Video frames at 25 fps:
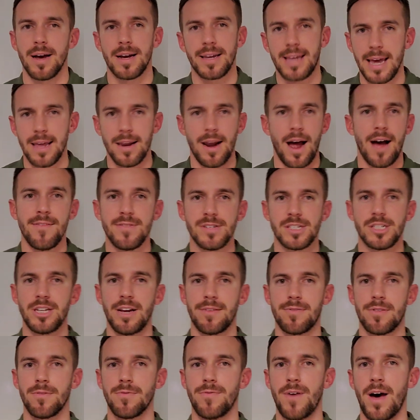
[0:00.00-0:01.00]
Again, obviously you
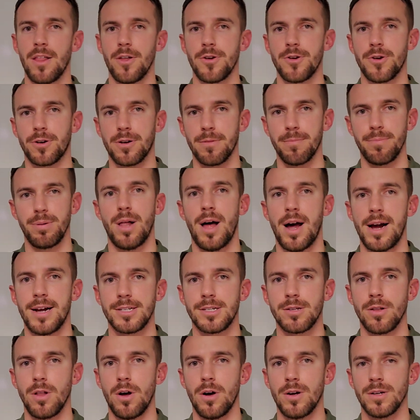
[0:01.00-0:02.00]
have to follow your
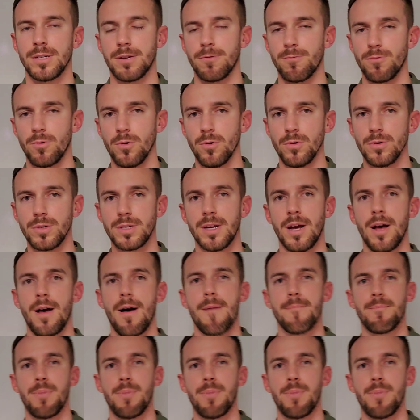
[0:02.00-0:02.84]
compliance laws and rules,